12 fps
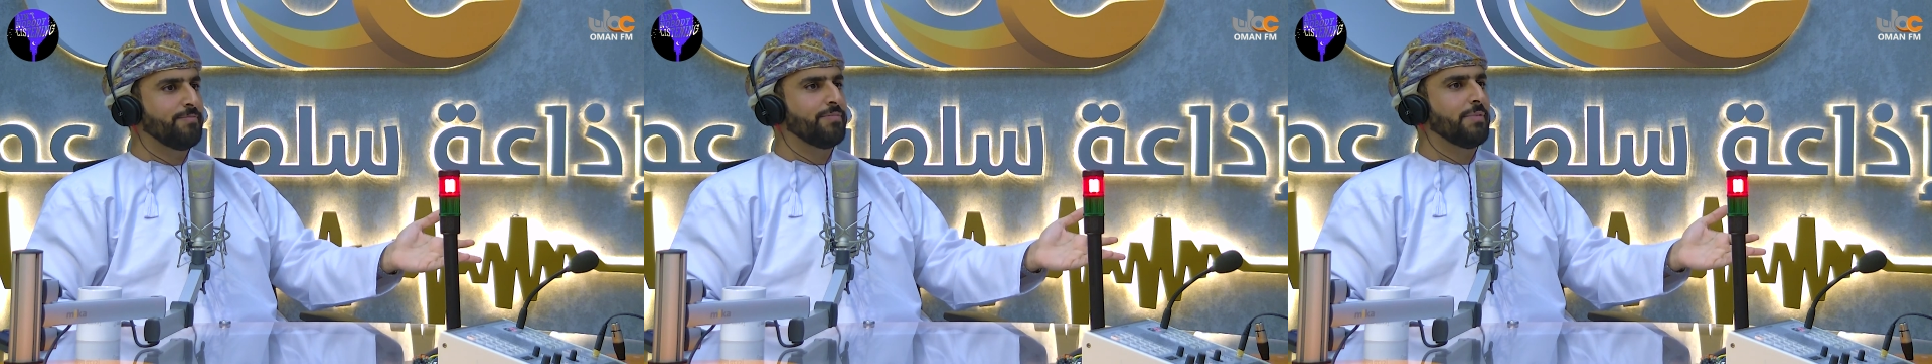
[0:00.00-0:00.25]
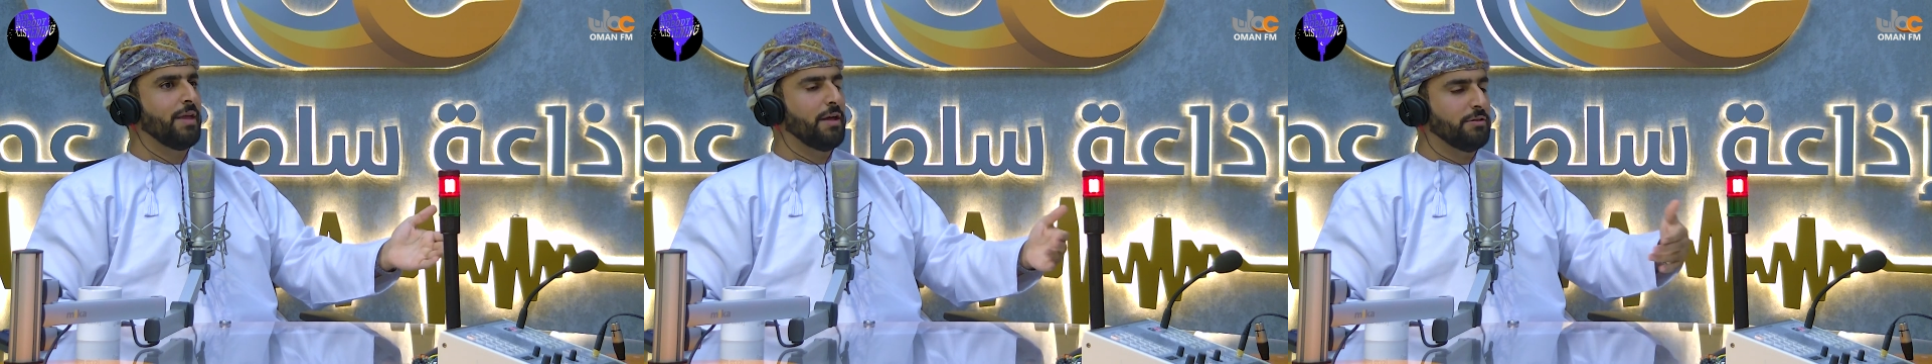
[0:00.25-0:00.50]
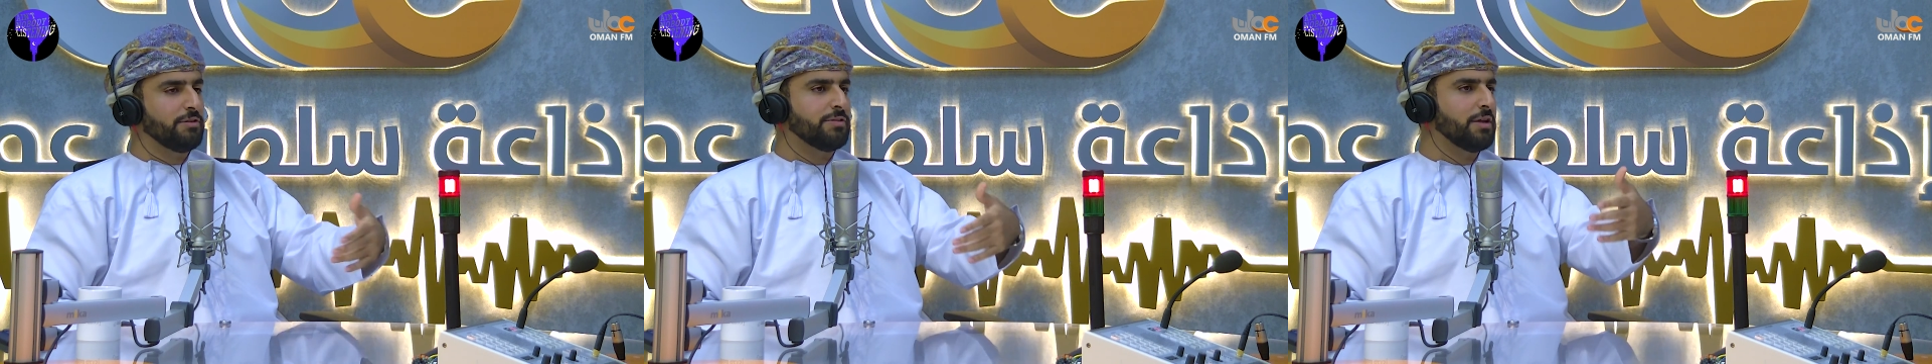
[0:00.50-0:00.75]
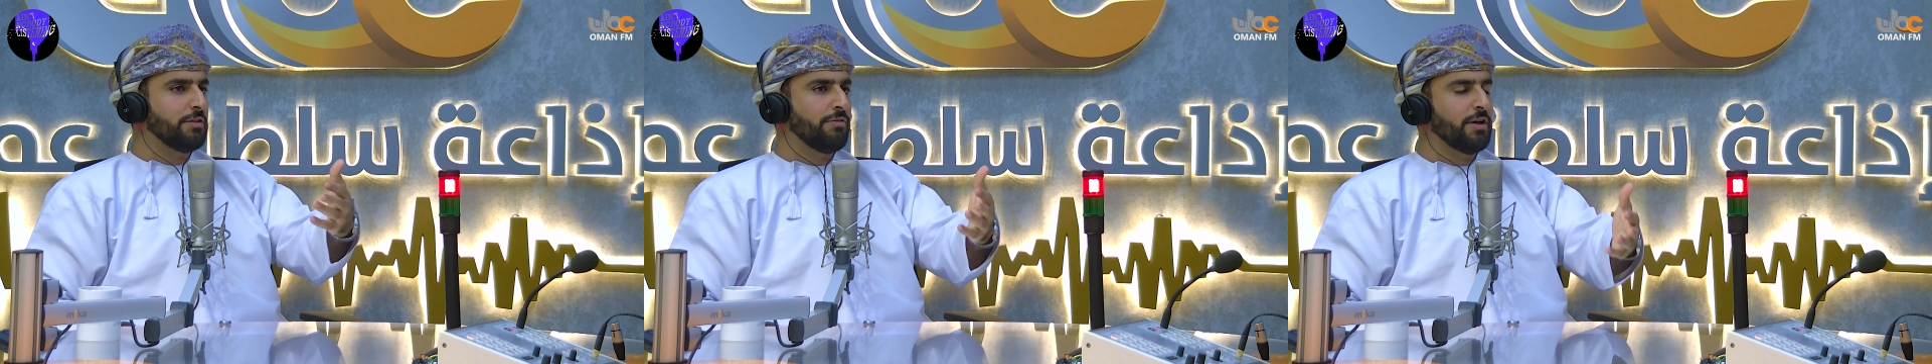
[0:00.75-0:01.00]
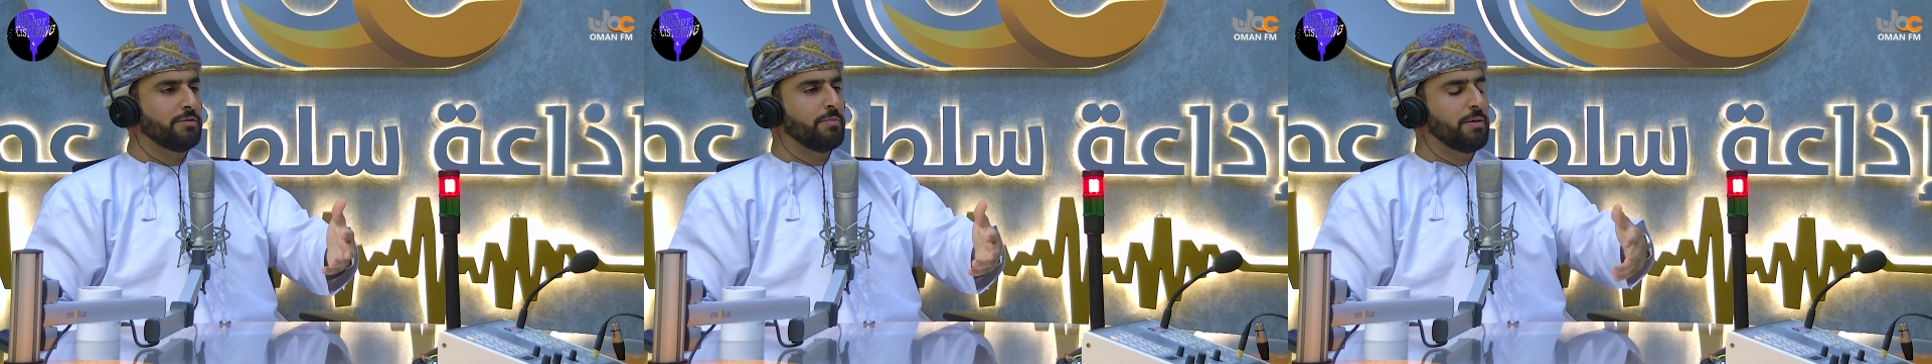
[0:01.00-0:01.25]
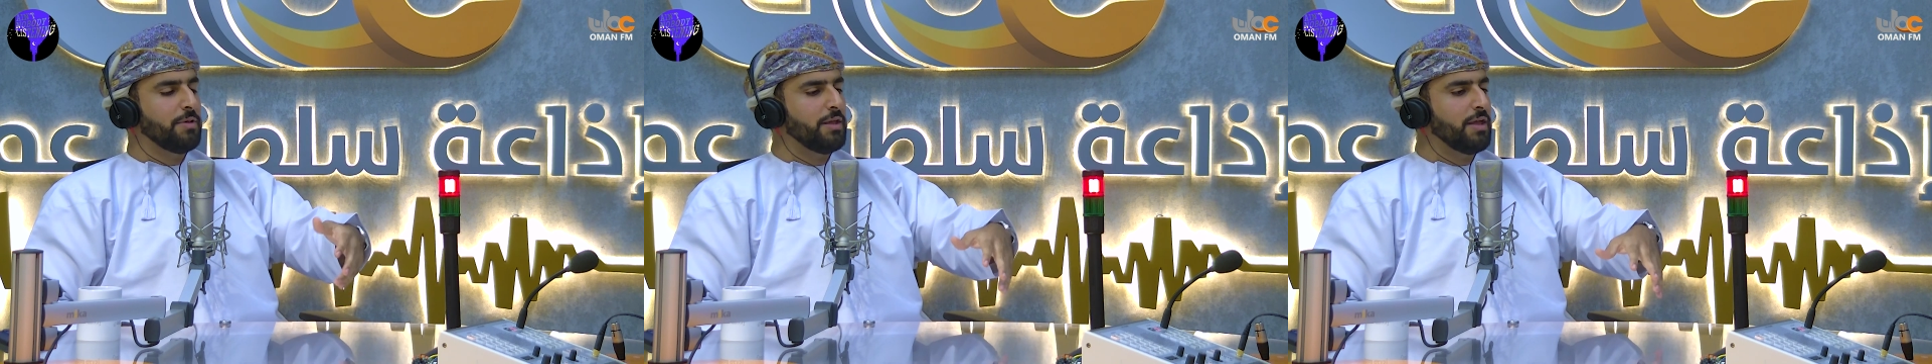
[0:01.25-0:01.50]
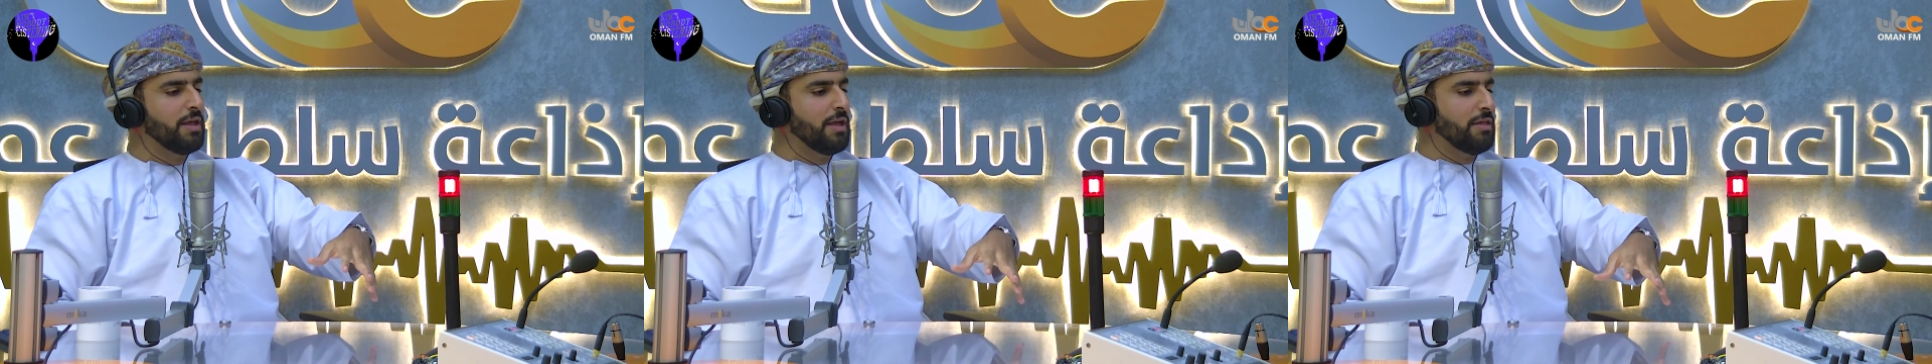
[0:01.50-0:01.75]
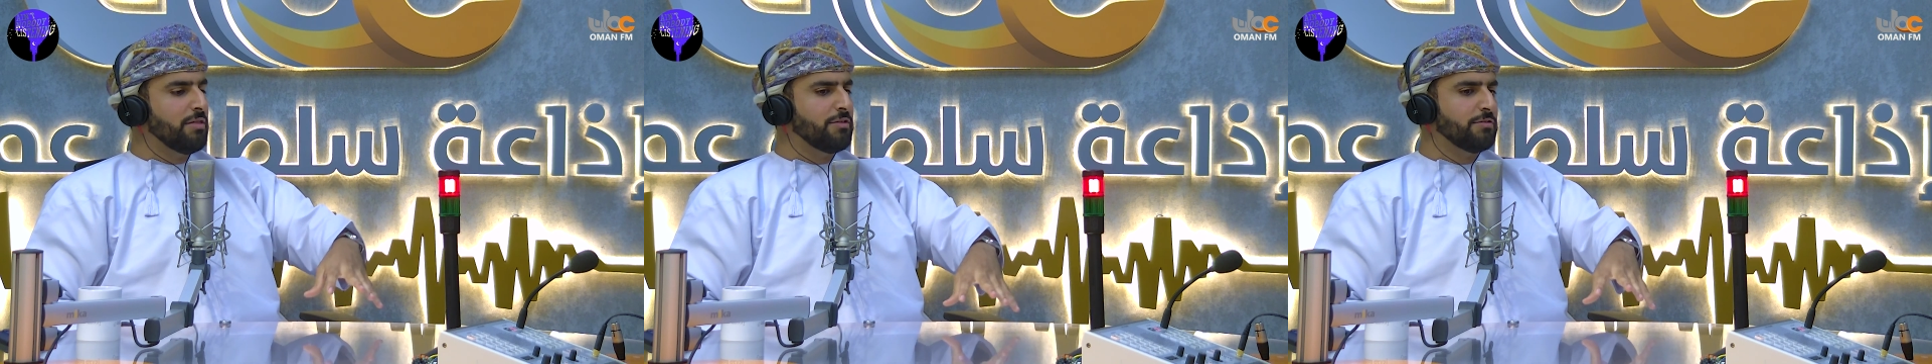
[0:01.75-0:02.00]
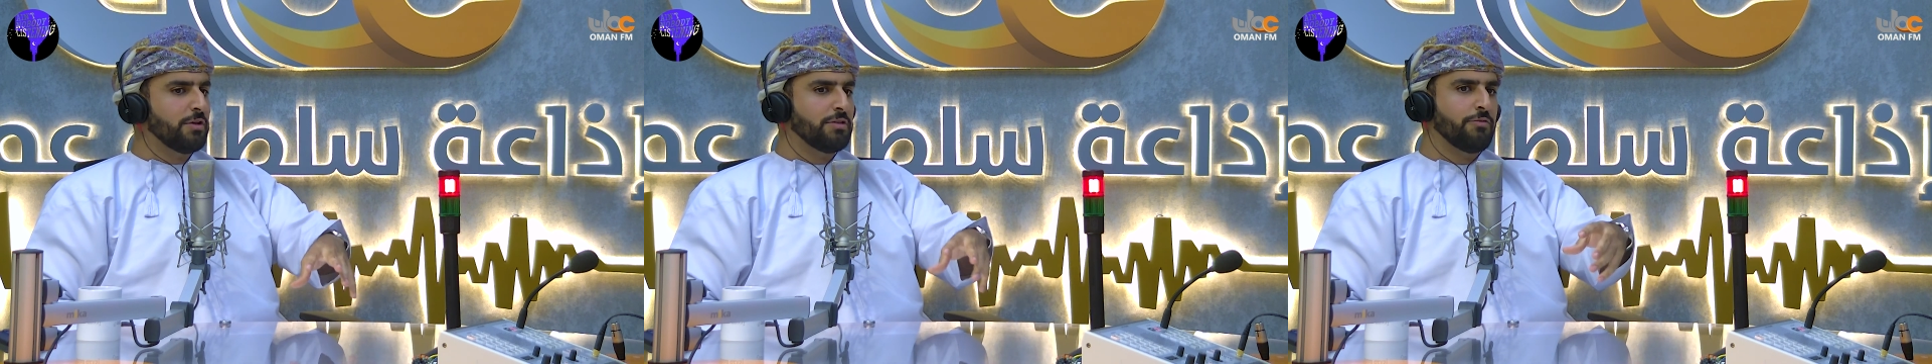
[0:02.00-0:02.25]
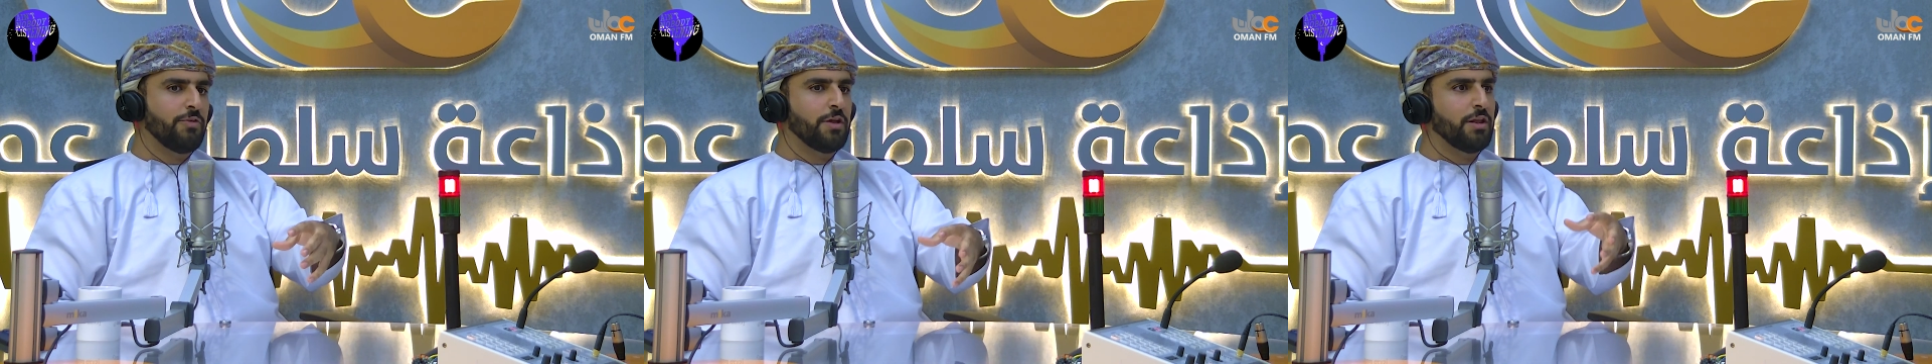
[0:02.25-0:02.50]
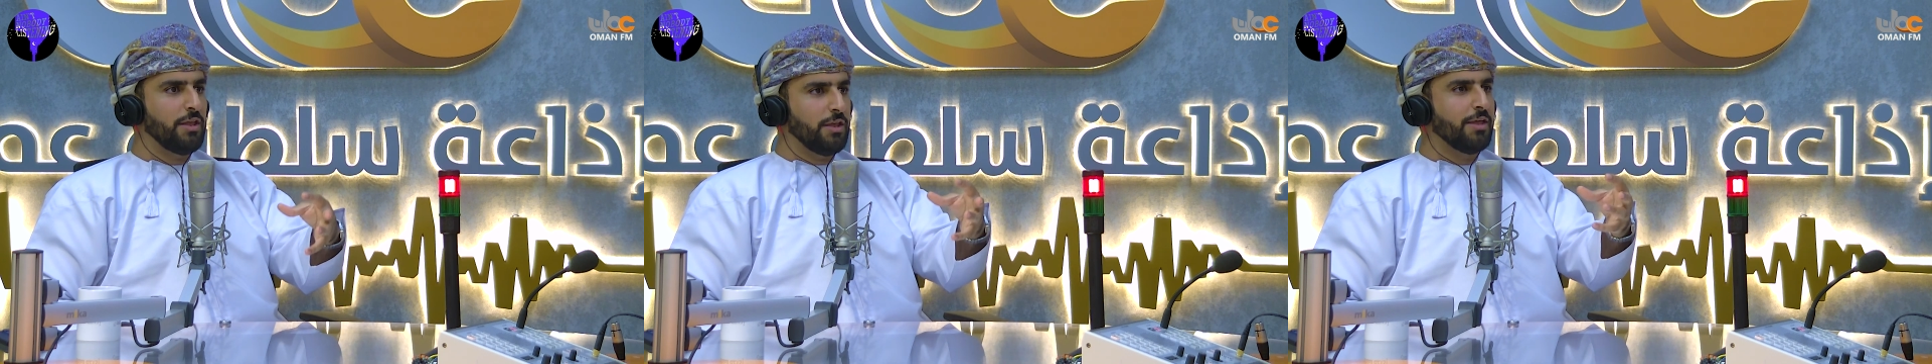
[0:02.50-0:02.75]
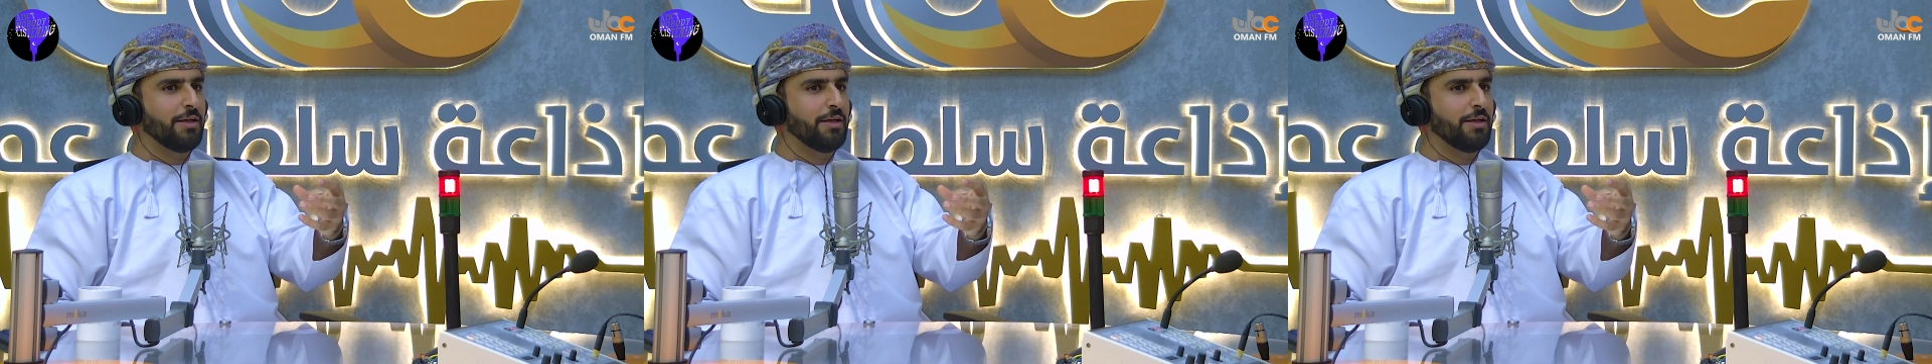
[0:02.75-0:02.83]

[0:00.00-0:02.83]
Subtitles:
And just I advise, maybe this is not a very